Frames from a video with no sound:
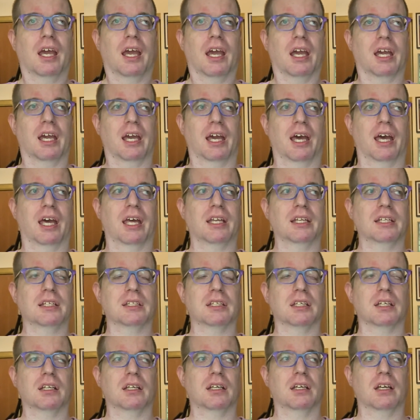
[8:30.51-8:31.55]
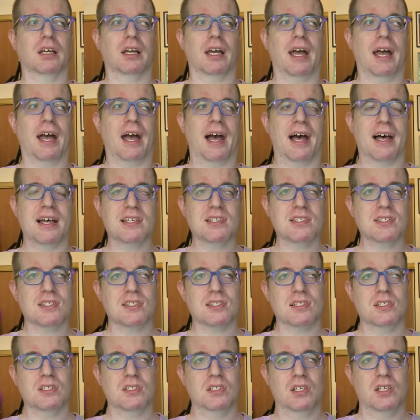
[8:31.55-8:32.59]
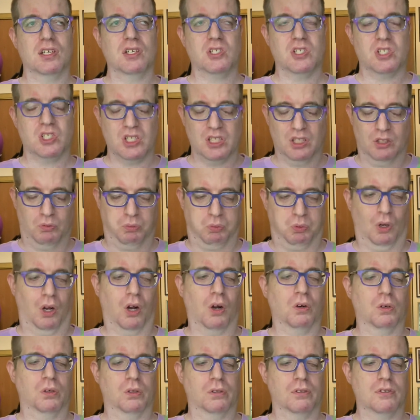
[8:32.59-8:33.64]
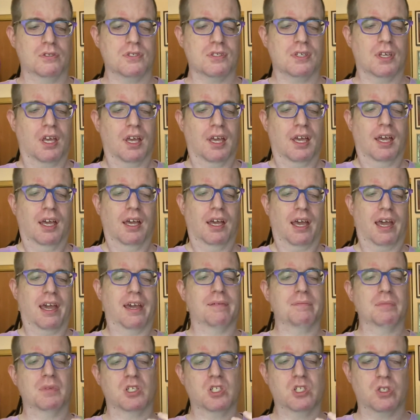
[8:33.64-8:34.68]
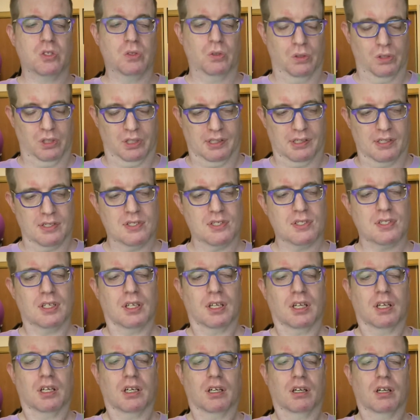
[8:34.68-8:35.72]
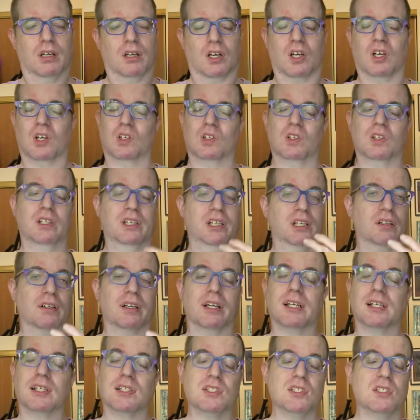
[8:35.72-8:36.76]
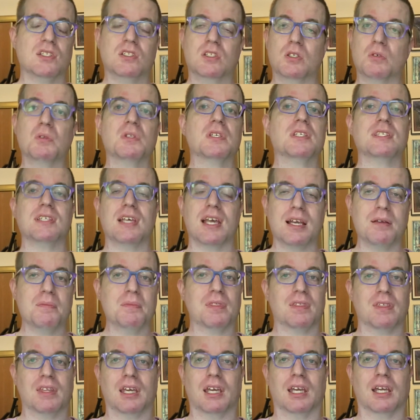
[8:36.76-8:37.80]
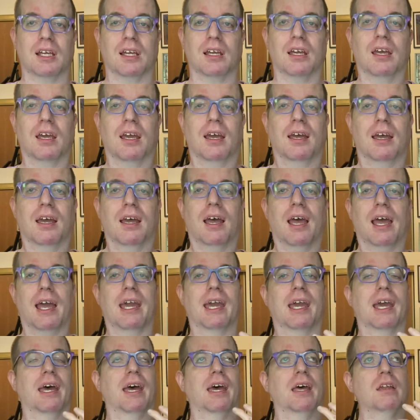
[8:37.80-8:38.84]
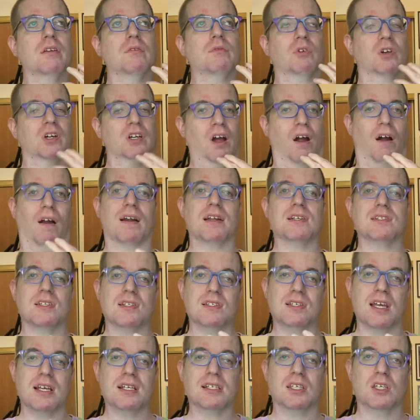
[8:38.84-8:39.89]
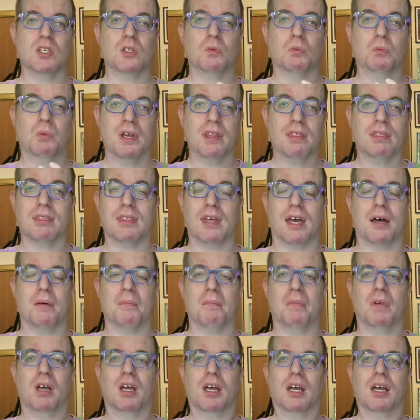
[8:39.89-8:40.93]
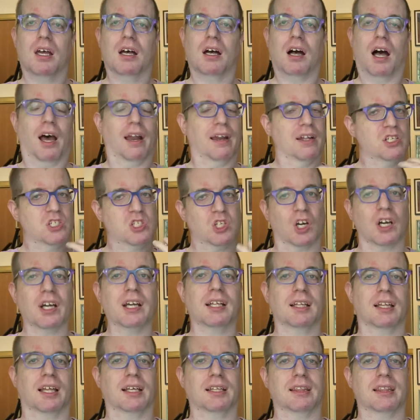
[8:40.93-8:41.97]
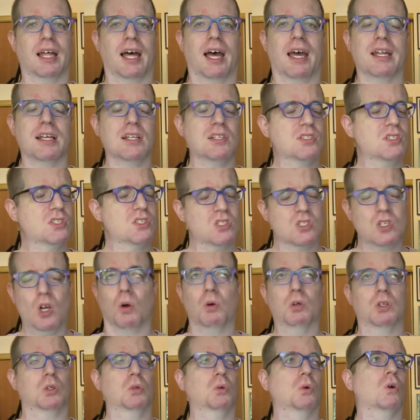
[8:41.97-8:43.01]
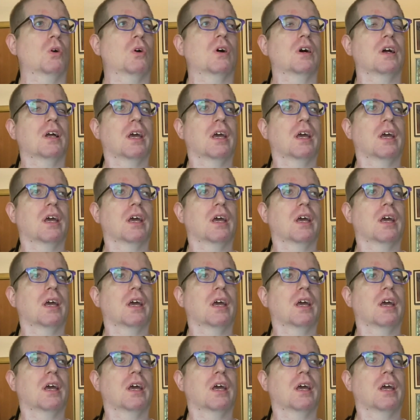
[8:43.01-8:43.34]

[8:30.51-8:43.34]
And as she grows and matures, her lyrics do the same thing. And for an artist to take you with them on a journey like that is so cool.